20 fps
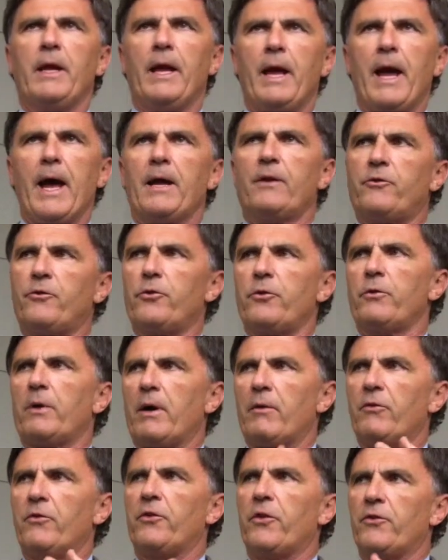He had
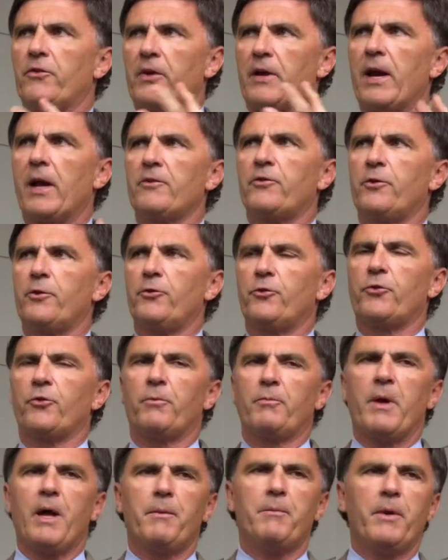to, obviously it's a
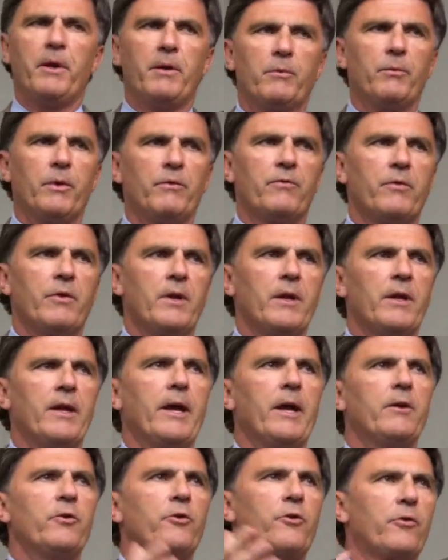constitutional amendment, and we've
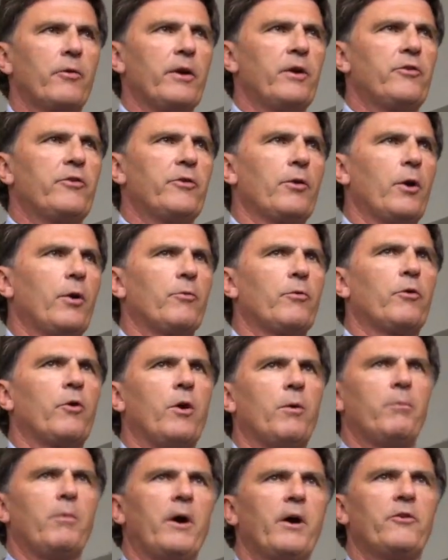increased the
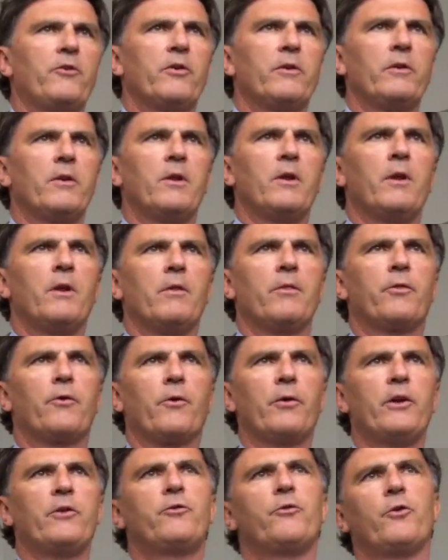overall budget.
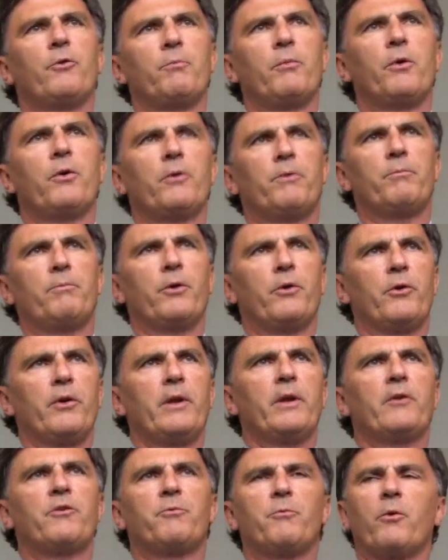$32
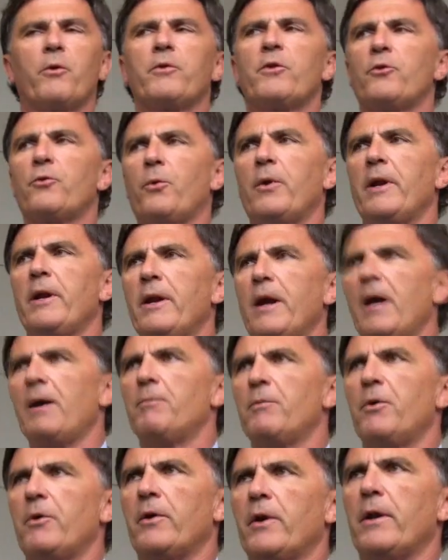billion is more than
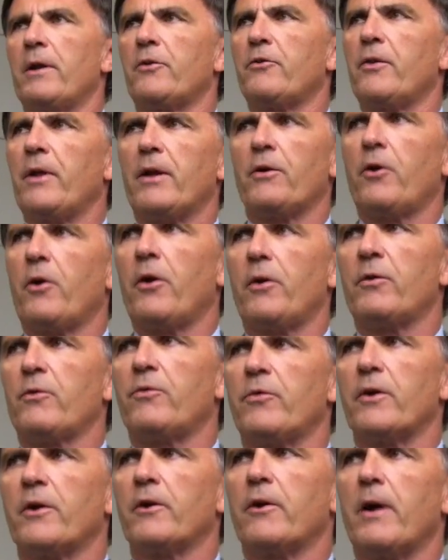$29 billion. It's not hard
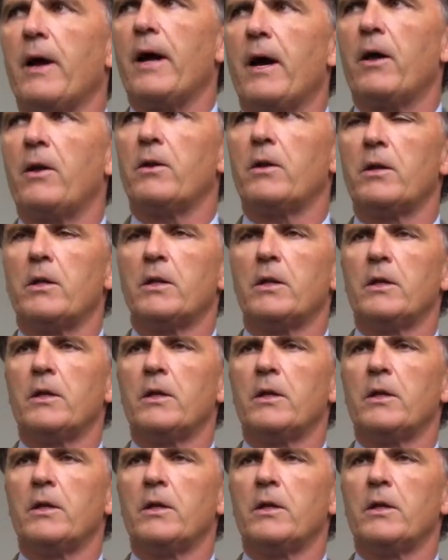to figure out.